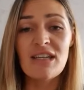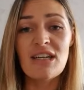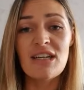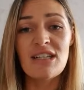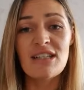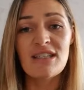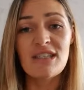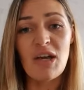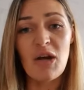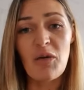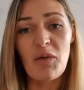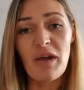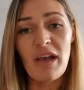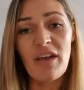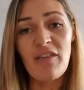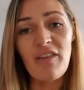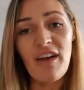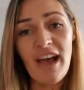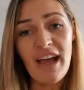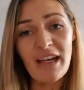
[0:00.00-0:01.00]
So
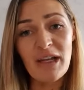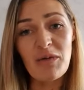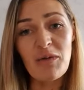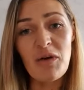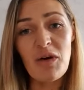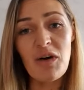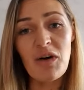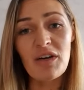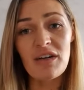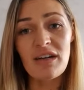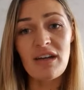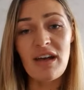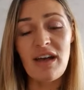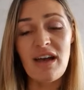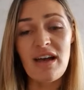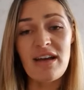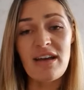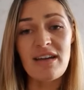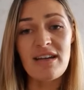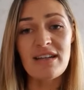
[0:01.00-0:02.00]
if anyone
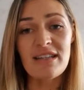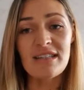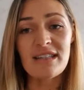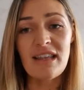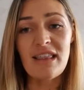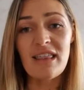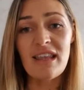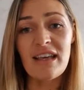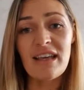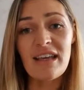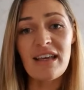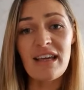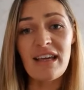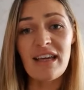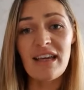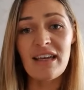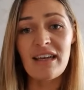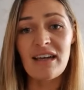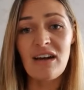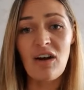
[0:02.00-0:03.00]
is
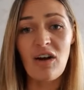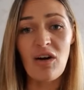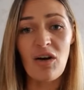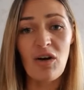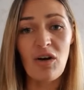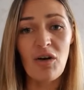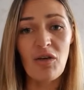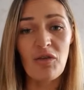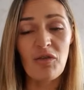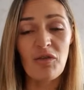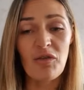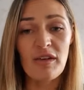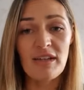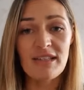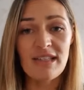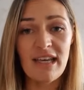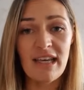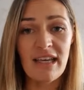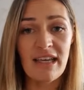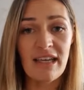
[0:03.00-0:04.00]
thinking of
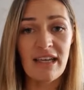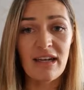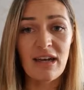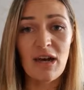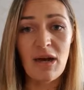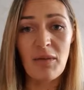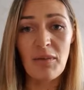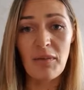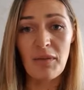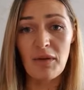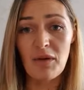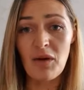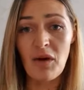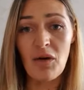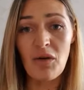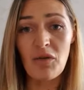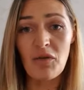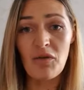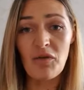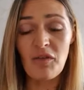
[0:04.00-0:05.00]
taking up
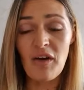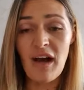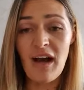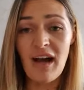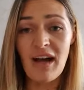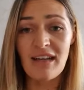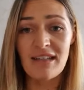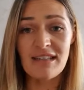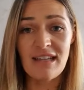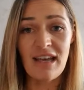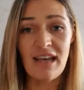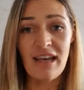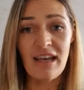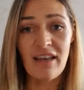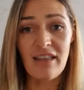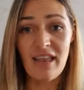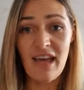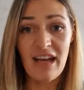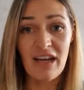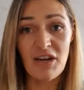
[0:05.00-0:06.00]
golf as
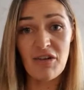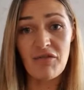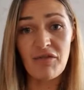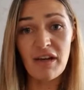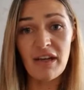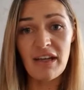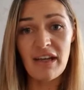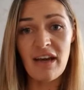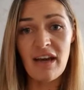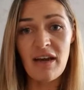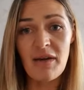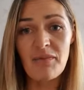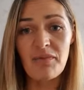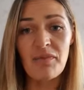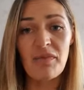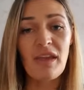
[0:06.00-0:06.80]
their career,